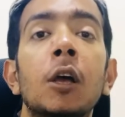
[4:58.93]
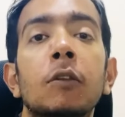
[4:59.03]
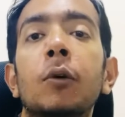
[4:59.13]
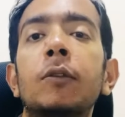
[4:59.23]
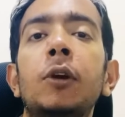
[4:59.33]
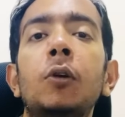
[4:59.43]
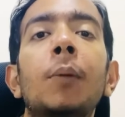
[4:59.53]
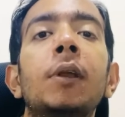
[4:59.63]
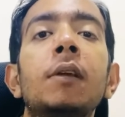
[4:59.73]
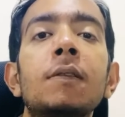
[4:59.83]
So what's going to
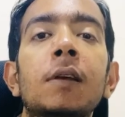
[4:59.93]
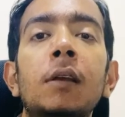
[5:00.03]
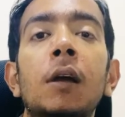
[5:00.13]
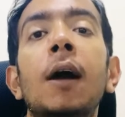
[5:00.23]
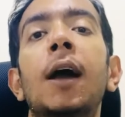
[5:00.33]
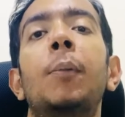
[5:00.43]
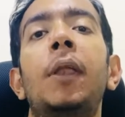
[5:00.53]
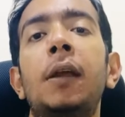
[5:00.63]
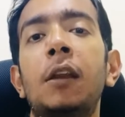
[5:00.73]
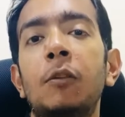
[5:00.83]
happen is then
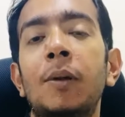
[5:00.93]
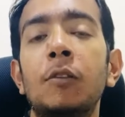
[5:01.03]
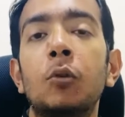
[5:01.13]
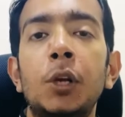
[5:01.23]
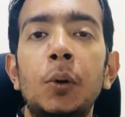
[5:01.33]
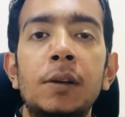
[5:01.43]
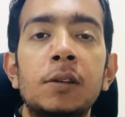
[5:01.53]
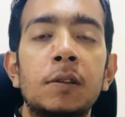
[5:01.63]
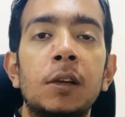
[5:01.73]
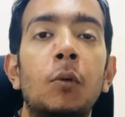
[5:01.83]
American Express is going to adjust it.